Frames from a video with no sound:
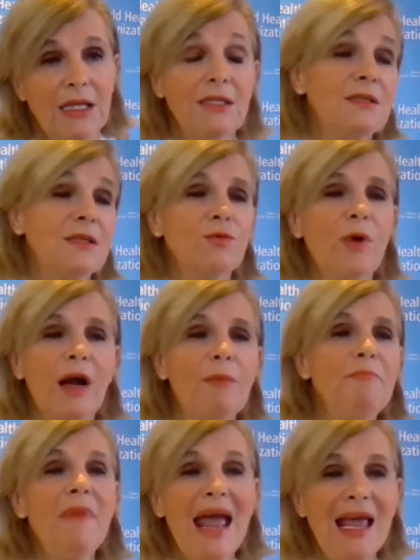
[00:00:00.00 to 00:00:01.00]
And this is where
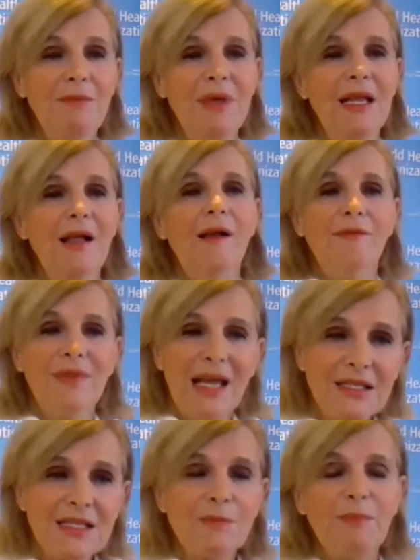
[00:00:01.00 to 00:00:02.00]
maybe
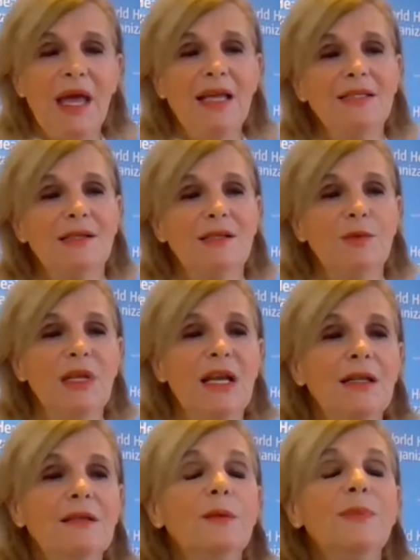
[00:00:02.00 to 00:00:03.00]
that space has been a
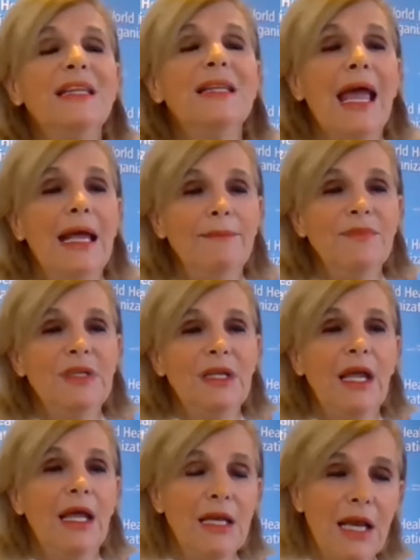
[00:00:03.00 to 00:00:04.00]
little bit
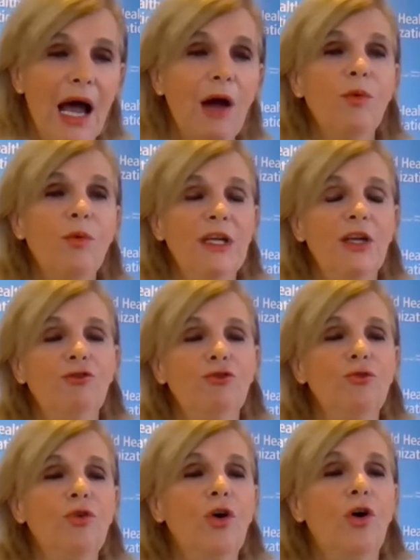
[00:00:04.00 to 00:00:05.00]
empty, and now we need
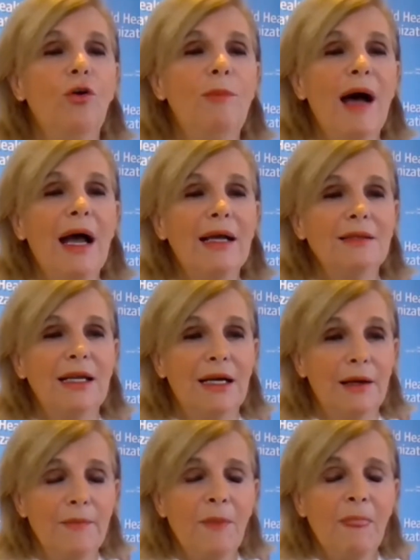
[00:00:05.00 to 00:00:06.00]
to go back
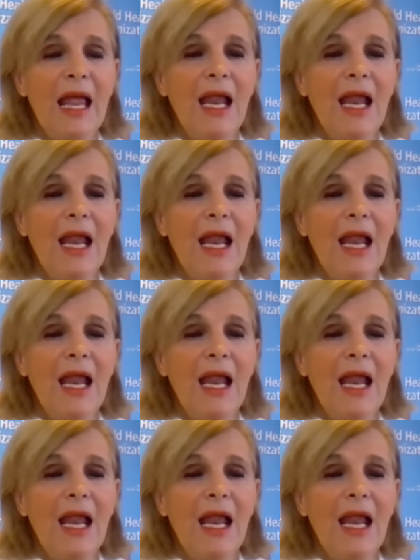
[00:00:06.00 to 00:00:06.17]
there.